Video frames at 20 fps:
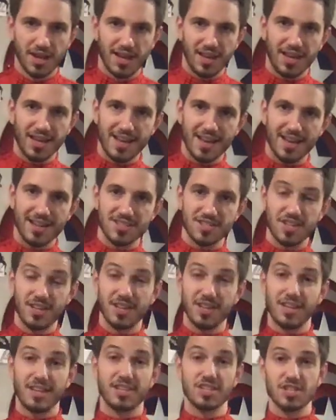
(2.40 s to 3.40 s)
Hey guys,
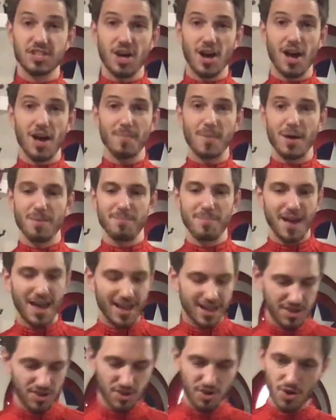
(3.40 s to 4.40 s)
it's Tom. I'm
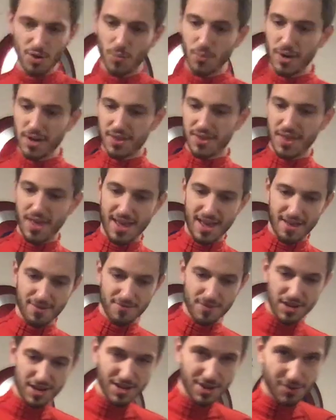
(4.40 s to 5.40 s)
back here with a
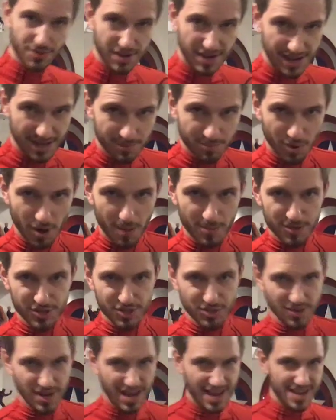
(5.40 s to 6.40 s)
video that I had promised
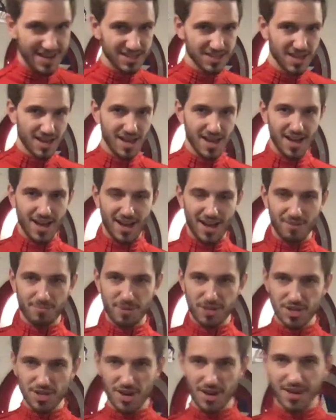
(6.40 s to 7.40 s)
you guys. I've
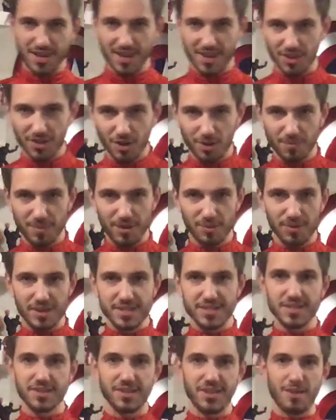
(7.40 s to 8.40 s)
been talking a little bit
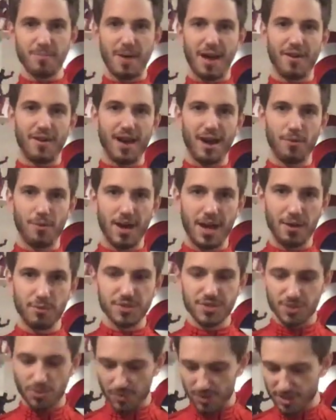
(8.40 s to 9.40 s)
recently about how I
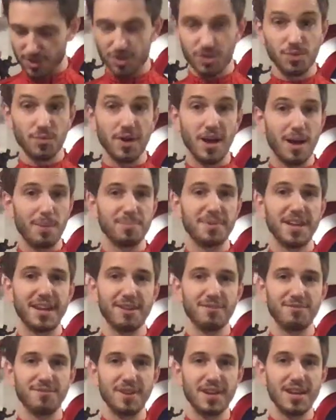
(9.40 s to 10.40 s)
was going to do an
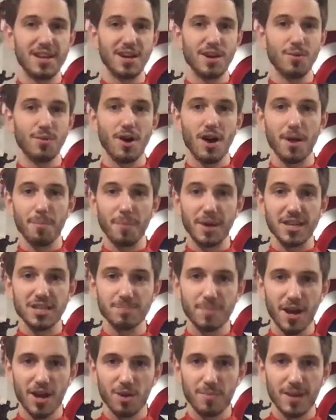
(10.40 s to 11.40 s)
updated video on my
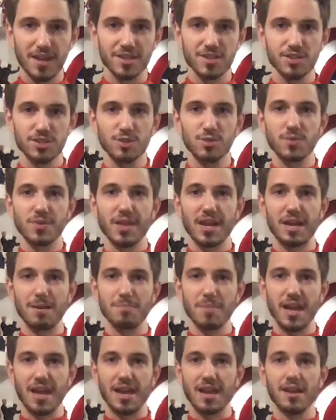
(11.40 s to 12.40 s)
Spider-Man suit that I
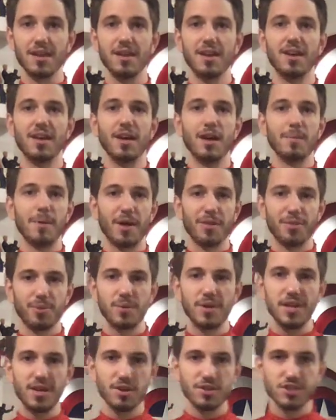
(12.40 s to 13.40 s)
made. About
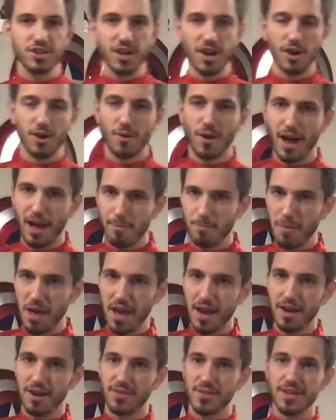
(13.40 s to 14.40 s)
3 years ago, I
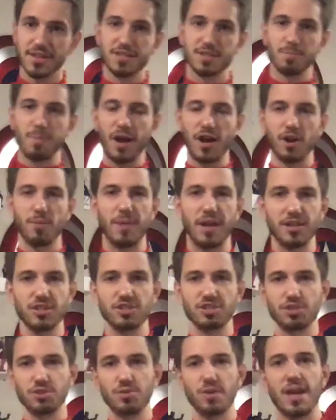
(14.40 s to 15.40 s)
made this Spider-Man
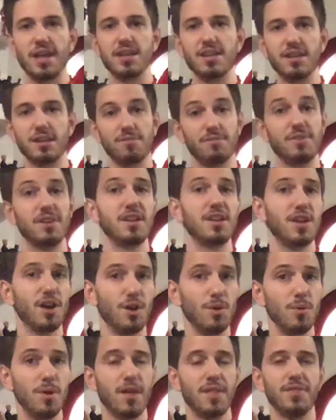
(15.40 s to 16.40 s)
suit and did a
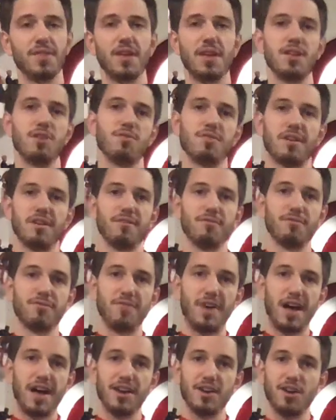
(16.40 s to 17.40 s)
video that you can
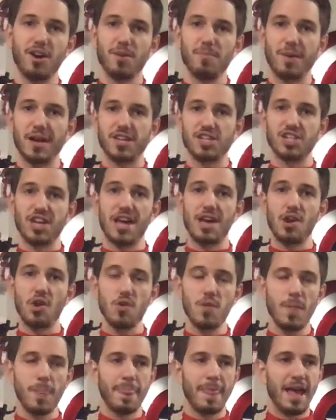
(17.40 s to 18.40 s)
find on my
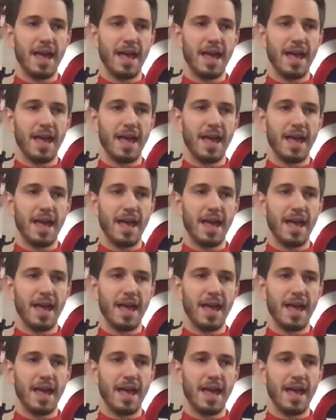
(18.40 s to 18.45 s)
channel.